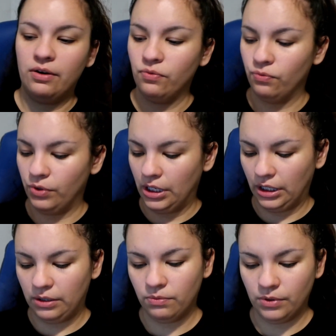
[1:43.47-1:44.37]
I
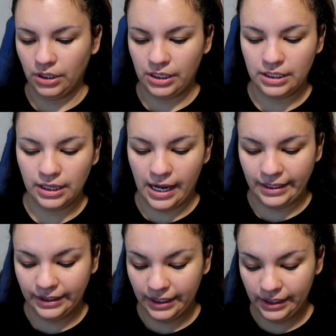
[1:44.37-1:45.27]
really, really
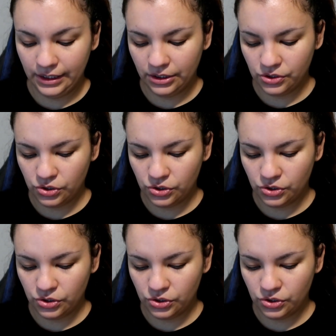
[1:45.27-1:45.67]
like it.